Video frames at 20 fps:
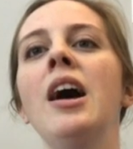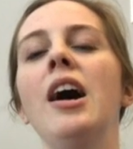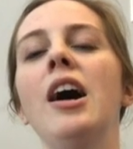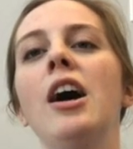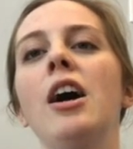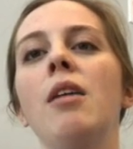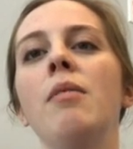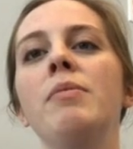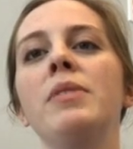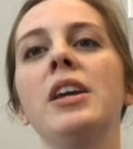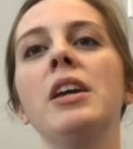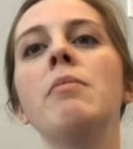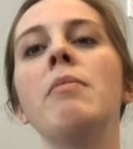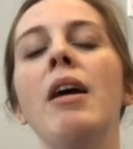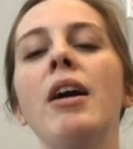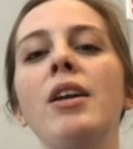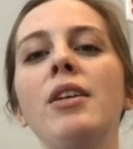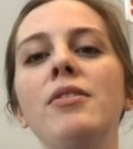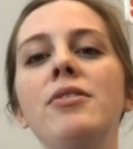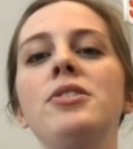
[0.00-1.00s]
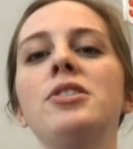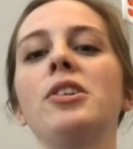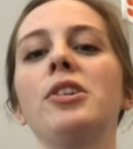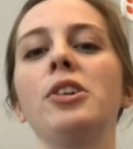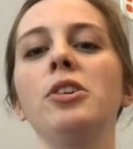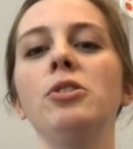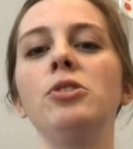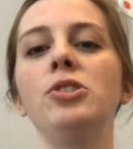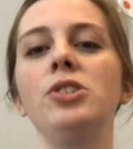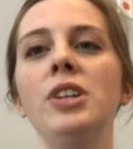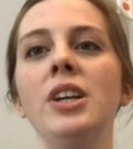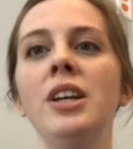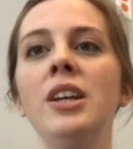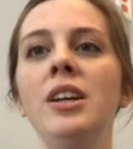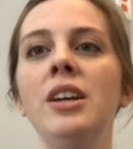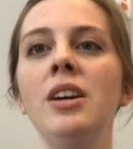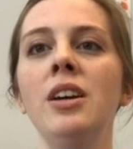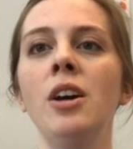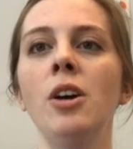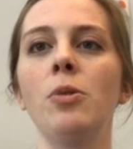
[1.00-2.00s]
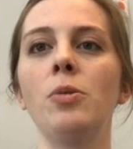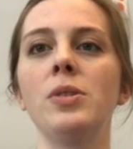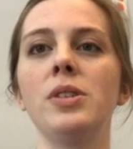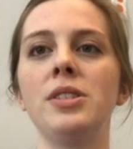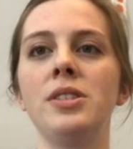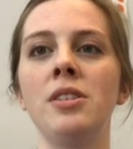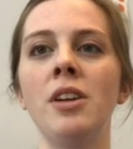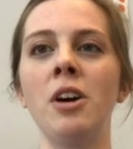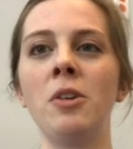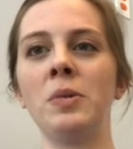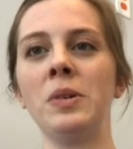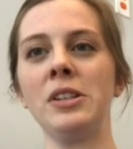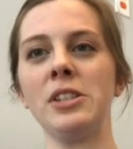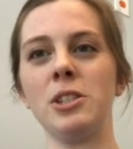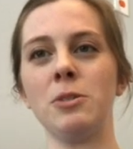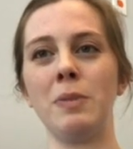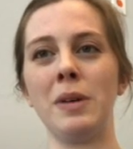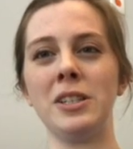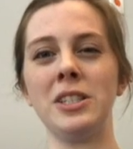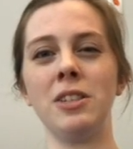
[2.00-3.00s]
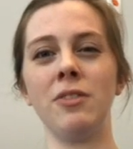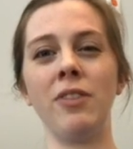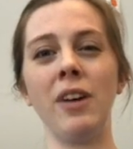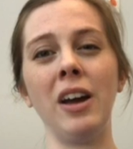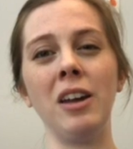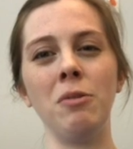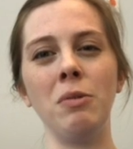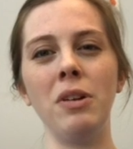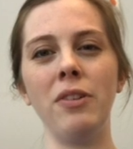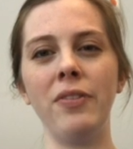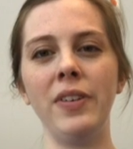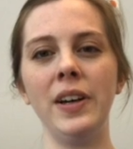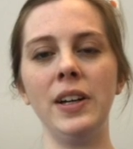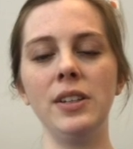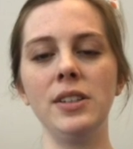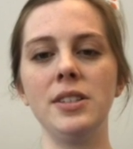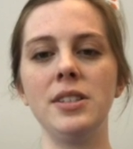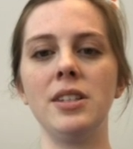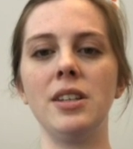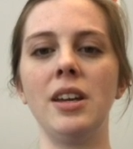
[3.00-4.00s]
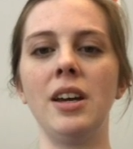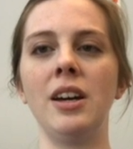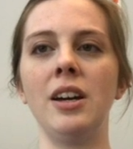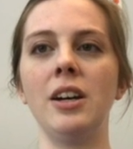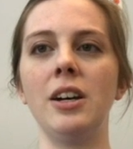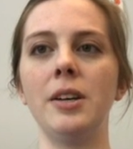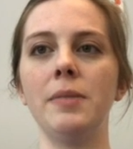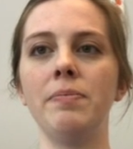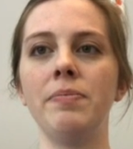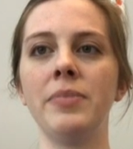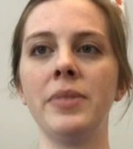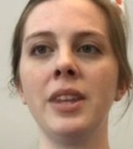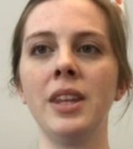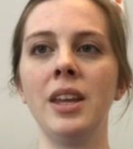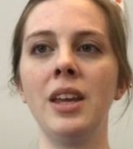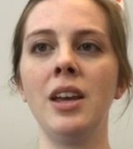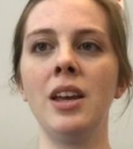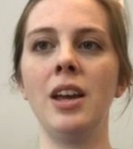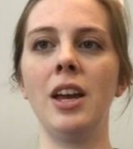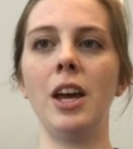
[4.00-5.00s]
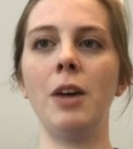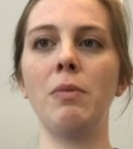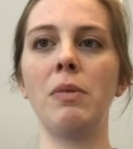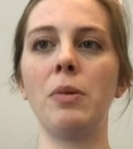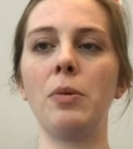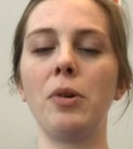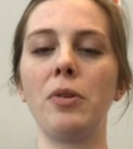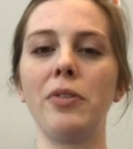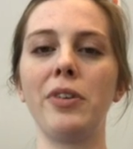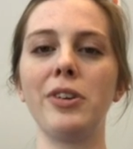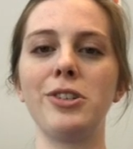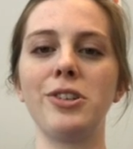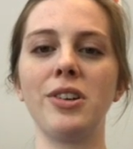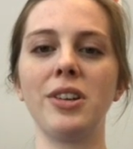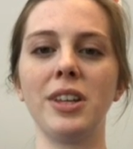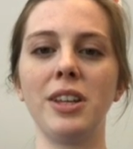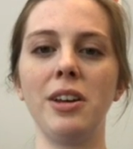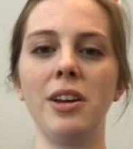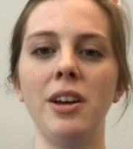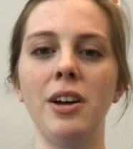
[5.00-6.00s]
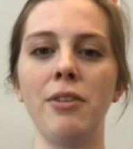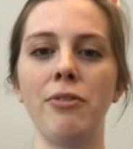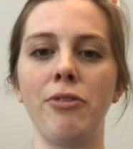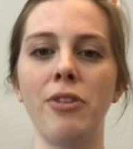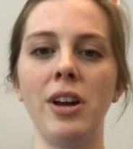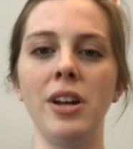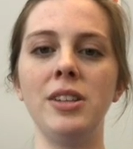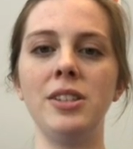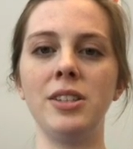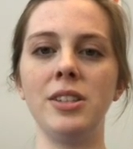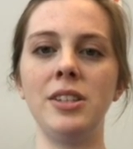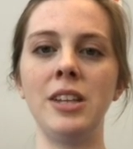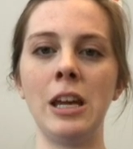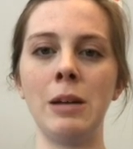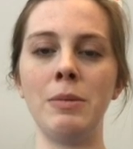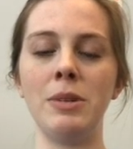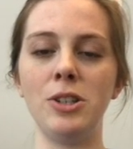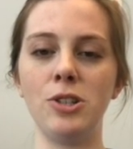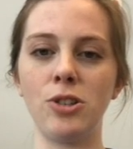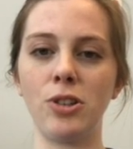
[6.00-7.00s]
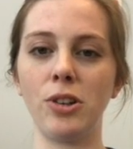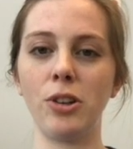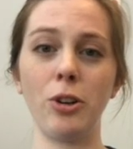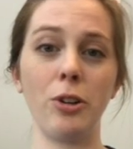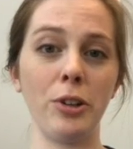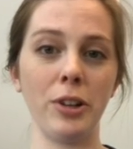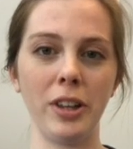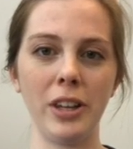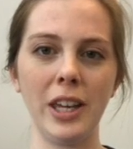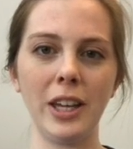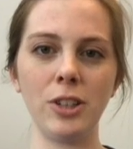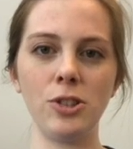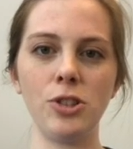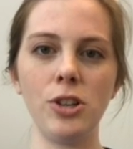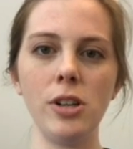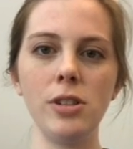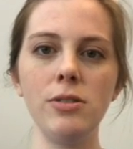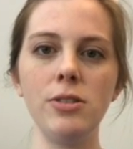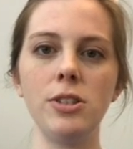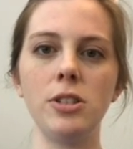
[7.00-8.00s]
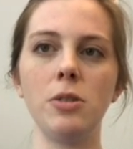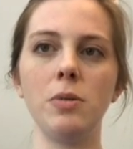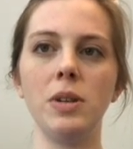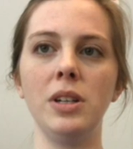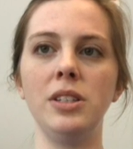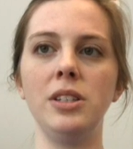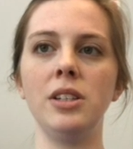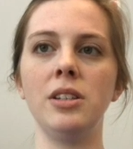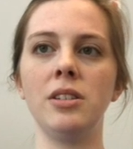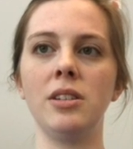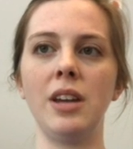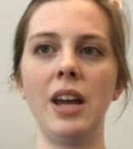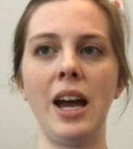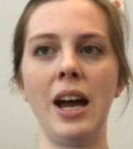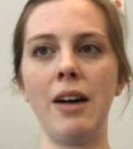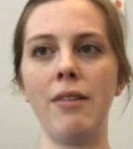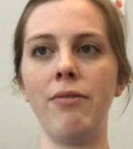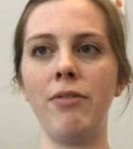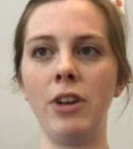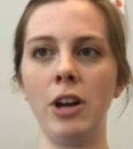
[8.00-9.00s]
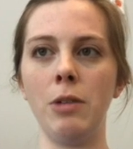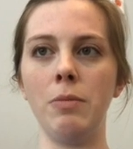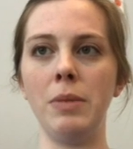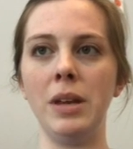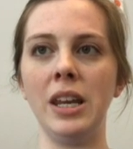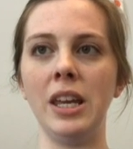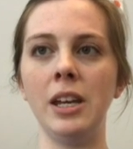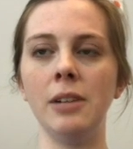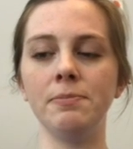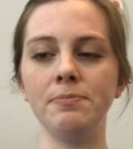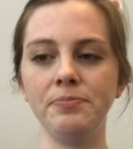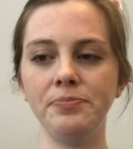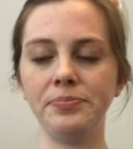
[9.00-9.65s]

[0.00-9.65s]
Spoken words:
The amount of solution was not well specified, we felt, and we were originally afraid to damage the little electrodes, so we didn't have very many